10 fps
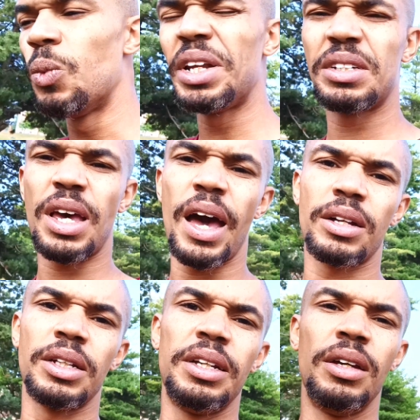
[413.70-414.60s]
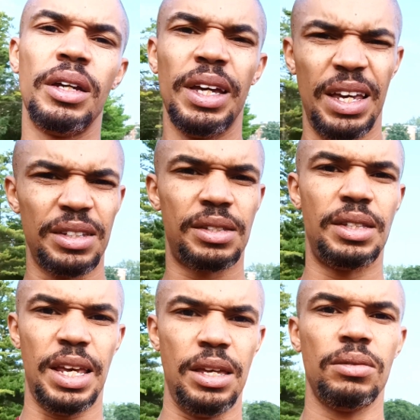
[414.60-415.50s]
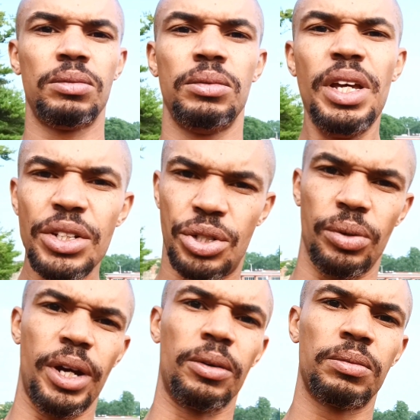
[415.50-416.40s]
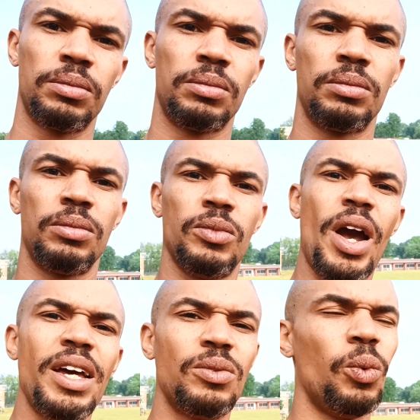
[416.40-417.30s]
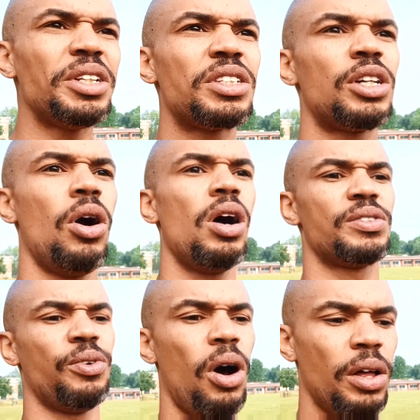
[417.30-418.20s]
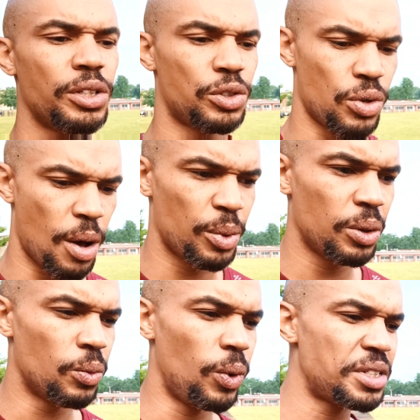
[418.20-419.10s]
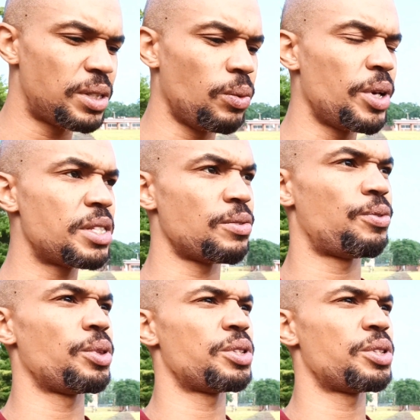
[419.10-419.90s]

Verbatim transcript: what exactly is the issue here. Right? What's the cause for all the drama? What's the reason for